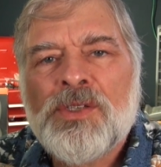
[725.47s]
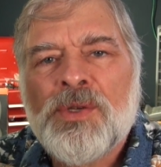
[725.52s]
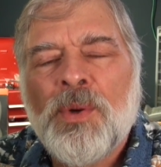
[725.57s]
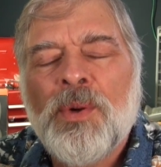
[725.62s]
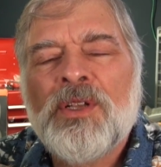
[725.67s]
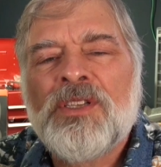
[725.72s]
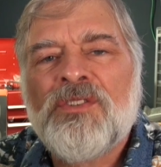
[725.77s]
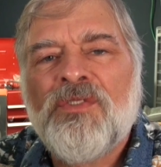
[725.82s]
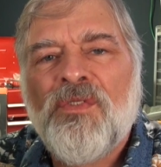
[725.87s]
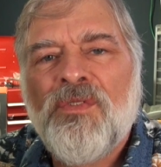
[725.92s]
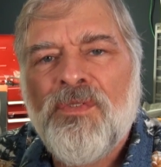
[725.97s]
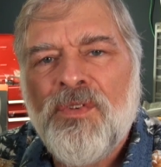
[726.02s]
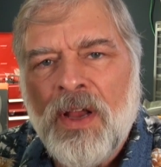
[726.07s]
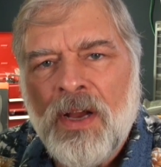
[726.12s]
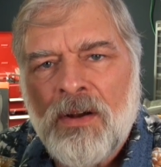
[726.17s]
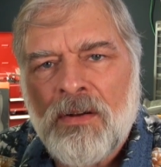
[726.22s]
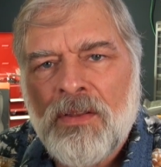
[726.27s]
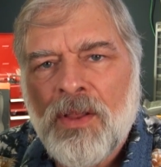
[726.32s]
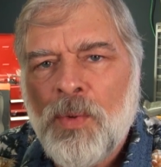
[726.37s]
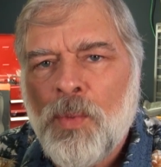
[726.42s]
so it's
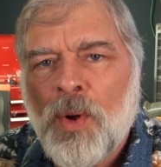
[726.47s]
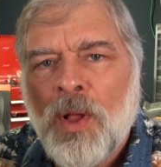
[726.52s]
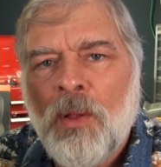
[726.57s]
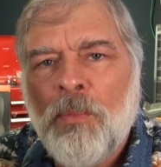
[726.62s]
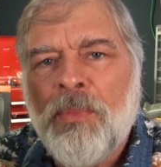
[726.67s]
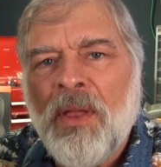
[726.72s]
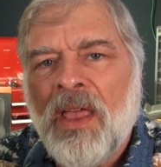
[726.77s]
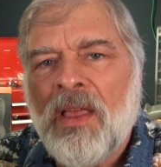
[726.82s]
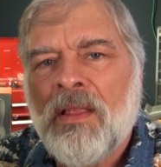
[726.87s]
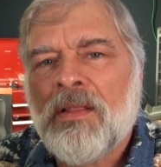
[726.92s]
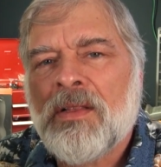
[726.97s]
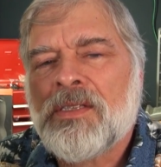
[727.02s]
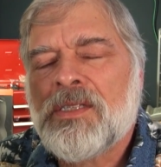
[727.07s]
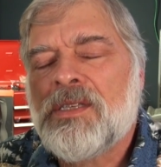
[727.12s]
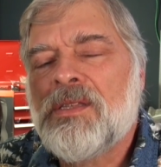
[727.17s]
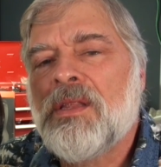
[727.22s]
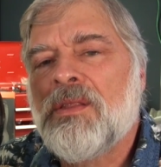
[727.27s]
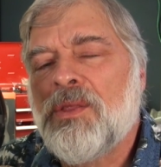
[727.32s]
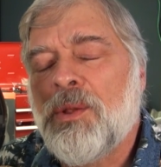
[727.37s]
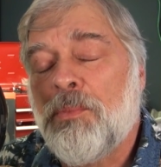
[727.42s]
fairly well
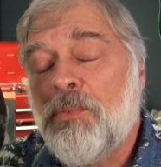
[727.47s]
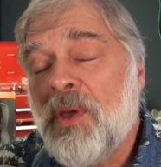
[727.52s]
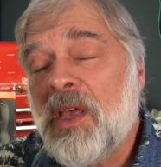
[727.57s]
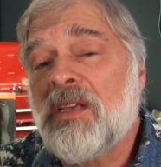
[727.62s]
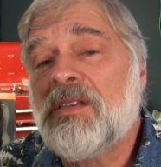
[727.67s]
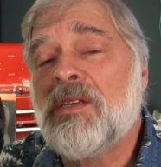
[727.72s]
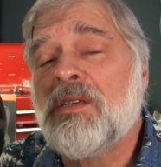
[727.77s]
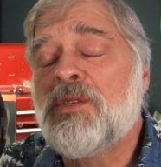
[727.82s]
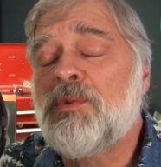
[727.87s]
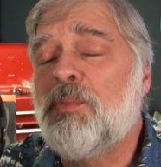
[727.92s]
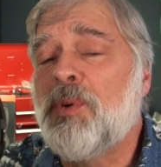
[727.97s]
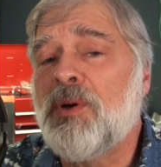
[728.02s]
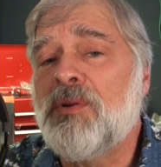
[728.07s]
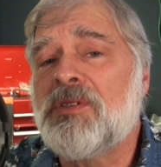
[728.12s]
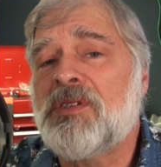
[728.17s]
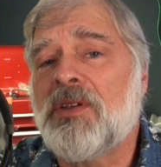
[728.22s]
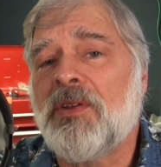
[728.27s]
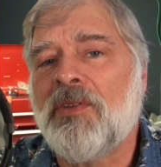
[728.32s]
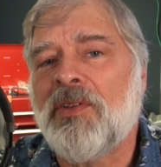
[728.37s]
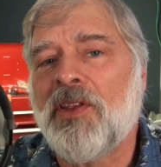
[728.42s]
balanced. The bass is
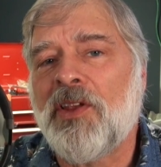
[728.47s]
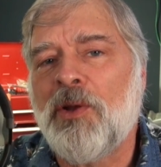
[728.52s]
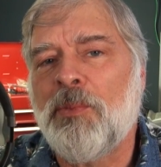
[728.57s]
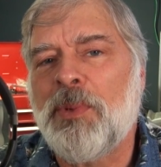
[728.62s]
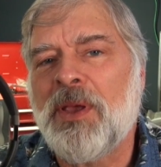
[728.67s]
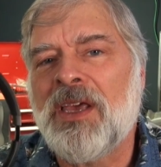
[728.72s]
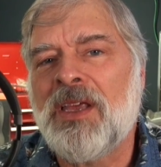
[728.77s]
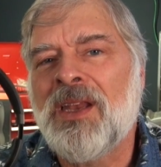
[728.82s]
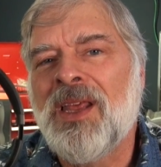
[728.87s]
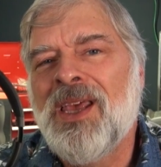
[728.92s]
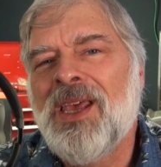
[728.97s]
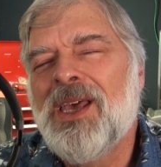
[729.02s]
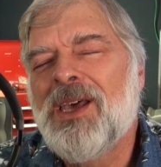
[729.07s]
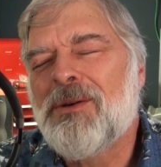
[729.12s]
boosted a little bit,